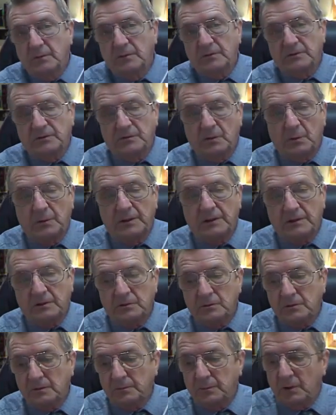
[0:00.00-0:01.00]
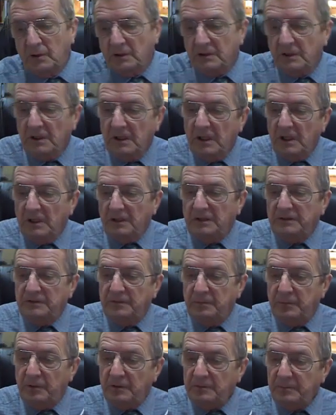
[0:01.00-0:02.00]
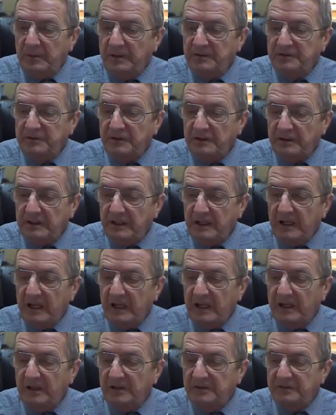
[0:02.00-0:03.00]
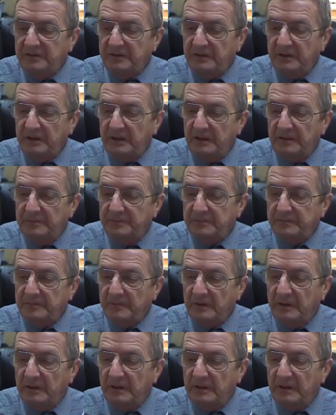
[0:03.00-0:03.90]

Remember, there's no way you're going to do the book because the book basically has, for